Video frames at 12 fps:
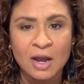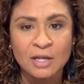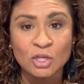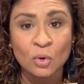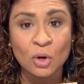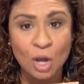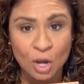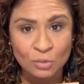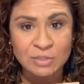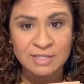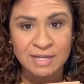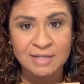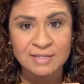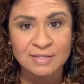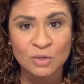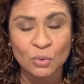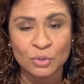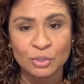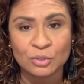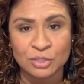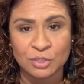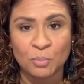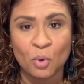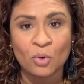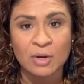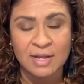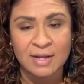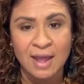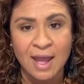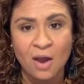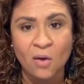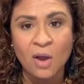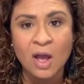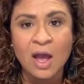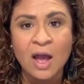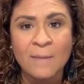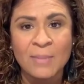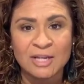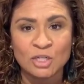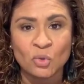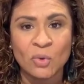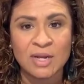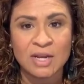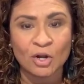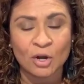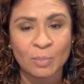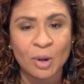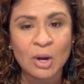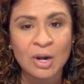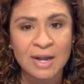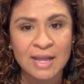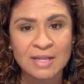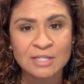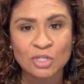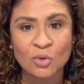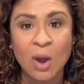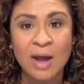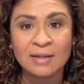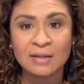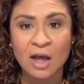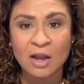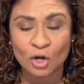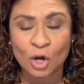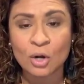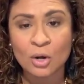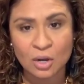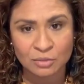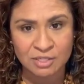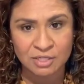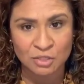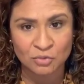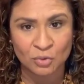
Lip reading: your hostess, who you're supporting now by joining her party, to unlock her hostess